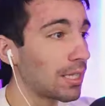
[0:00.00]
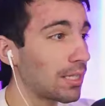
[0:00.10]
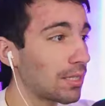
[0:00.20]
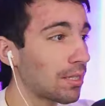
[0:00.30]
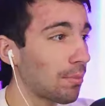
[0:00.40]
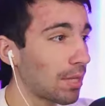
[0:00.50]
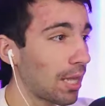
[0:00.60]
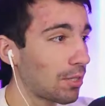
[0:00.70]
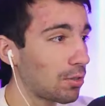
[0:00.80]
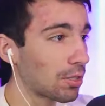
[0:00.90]
This is something
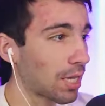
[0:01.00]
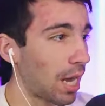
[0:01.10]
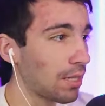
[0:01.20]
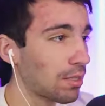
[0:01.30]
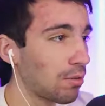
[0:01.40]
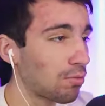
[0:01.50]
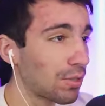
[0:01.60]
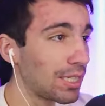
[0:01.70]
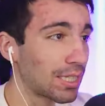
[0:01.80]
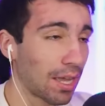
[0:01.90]
that you just constantly
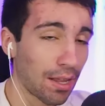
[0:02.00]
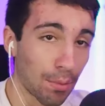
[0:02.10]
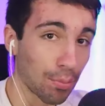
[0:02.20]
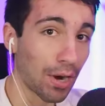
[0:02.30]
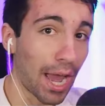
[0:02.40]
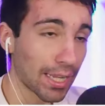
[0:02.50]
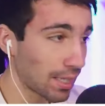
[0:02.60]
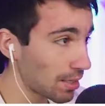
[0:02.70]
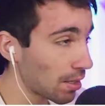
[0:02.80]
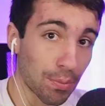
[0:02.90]
reset and
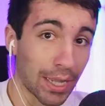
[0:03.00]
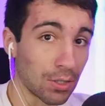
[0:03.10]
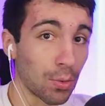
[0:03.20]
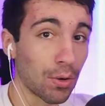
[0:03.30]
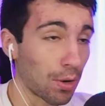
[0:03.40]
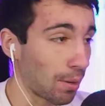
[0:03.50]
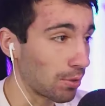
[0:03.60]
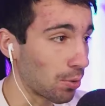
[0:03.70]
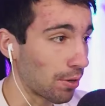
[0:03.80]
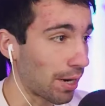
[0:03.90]
practice by doing what I'm
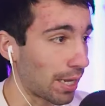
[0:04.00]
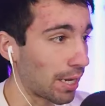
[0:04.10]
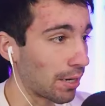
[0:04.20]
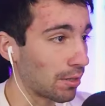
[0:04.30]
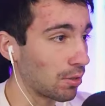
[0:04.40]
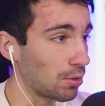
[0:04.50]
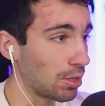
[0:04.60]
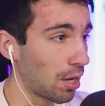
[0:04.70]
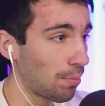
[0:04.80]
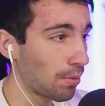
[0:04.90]
doing right here. You
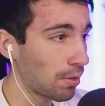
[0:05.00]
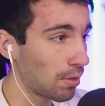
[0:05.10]
jump